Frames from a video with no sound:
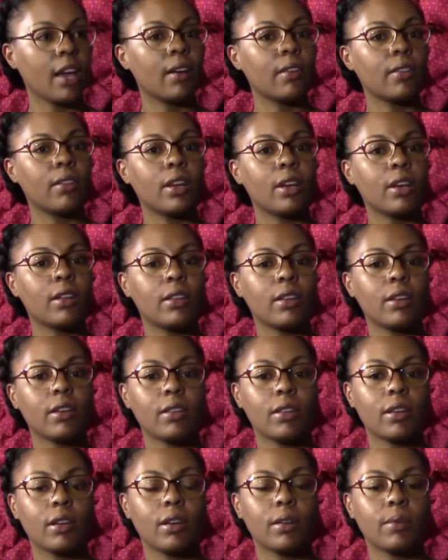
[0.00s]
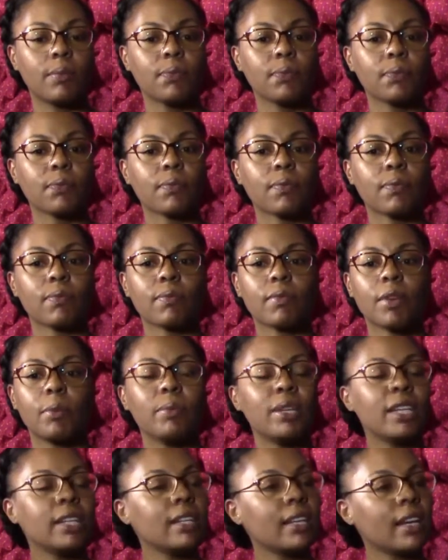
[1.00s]
The
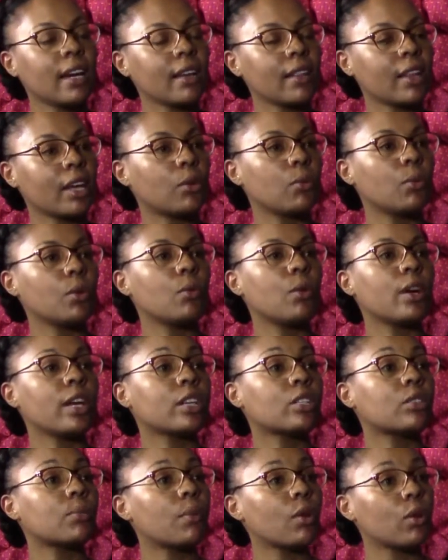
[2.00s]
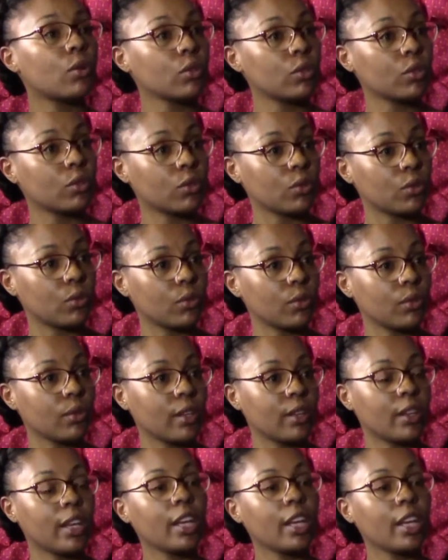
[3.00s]
media that we were exposed to, the